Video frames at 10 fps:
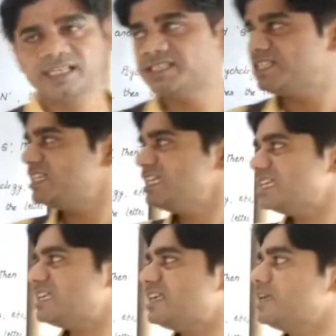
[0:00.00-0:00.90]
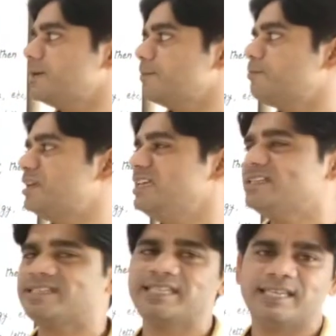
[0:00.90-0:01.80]

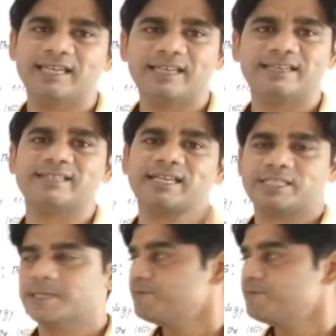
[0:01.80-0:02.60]
D-E-B-T, det.